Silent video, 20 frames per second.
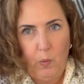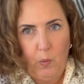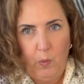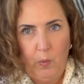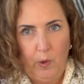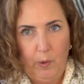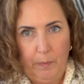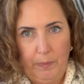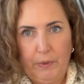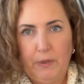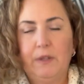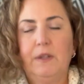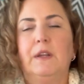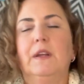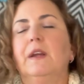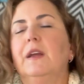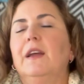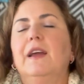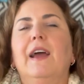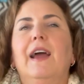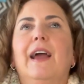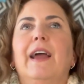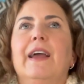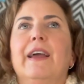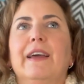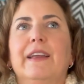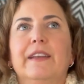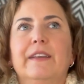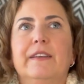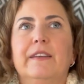Whoop,
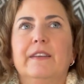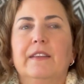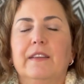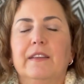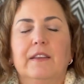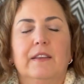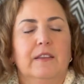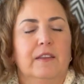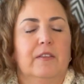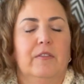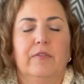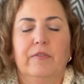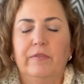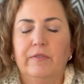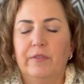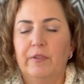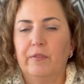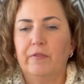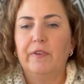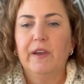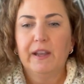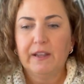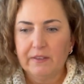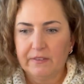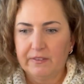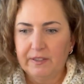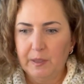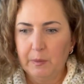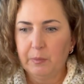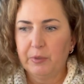and the vent
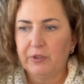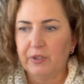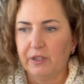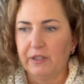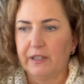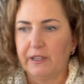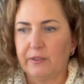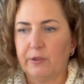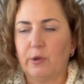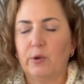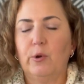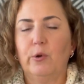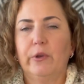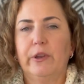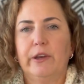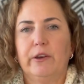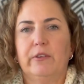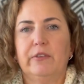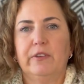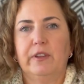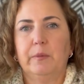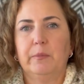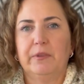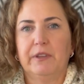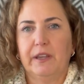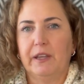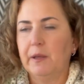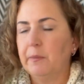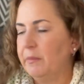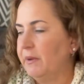seems to, like, the cold air seems
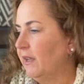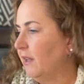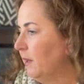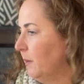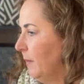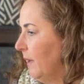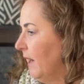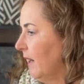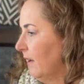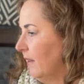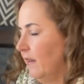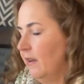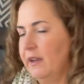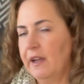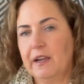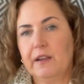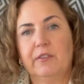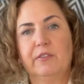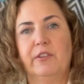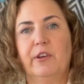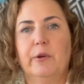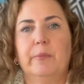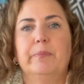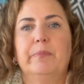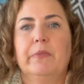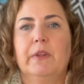to hit me in the back of the neck. So